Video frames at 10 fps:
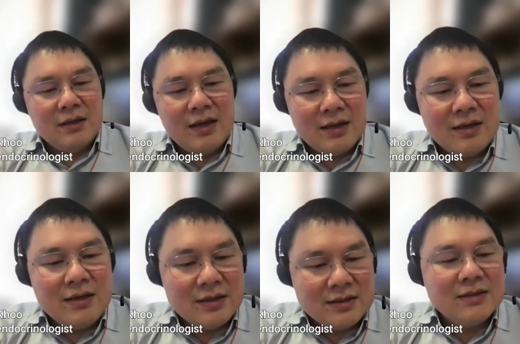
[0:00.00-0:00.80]
A,
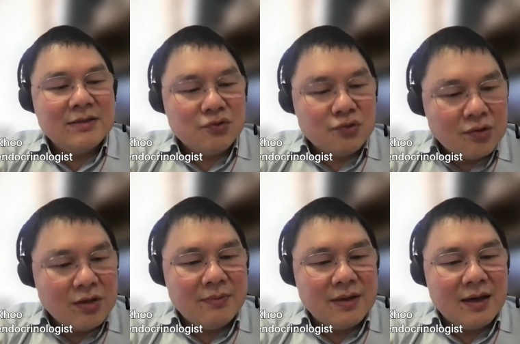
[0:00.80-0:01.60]
it is
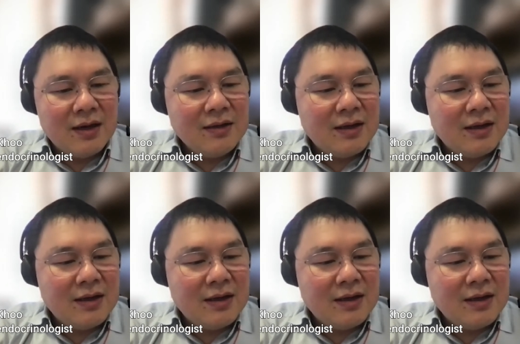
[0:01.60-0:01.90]
truly benign